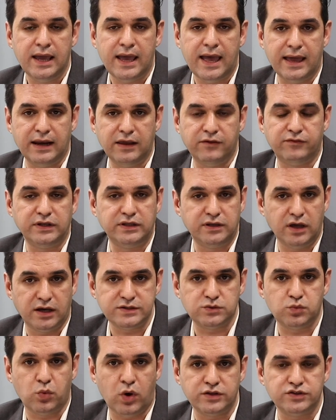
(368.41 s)
and if it
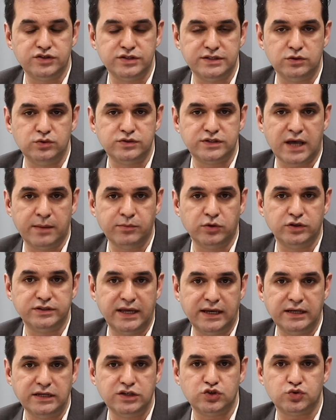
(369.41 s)
does want to do
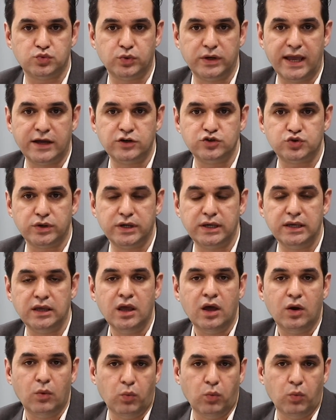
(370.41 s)
simultaneous reentry,